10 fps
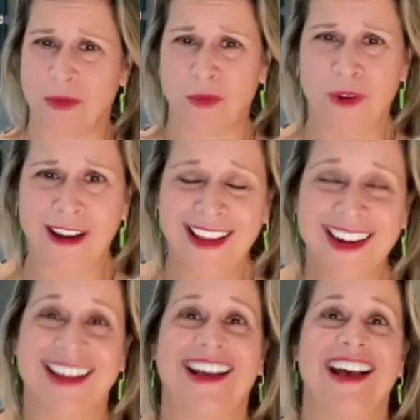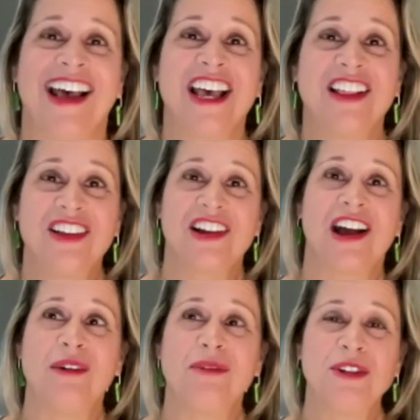What? A
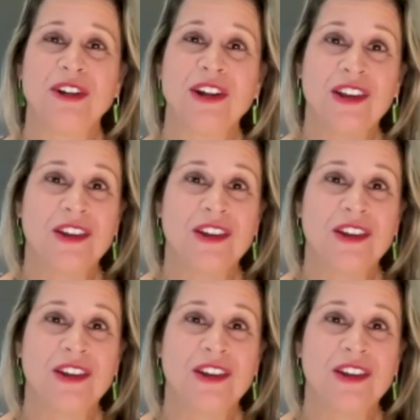helicopter